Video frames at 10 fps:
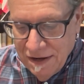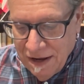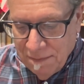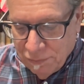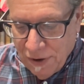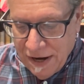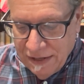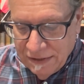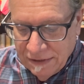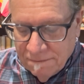I
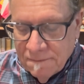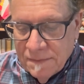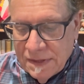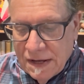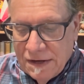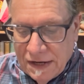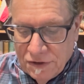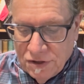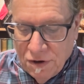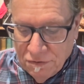praise. And you get
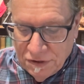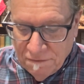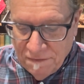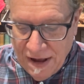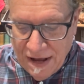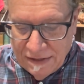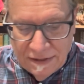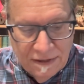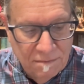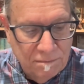Jehoshaphat
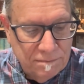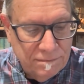and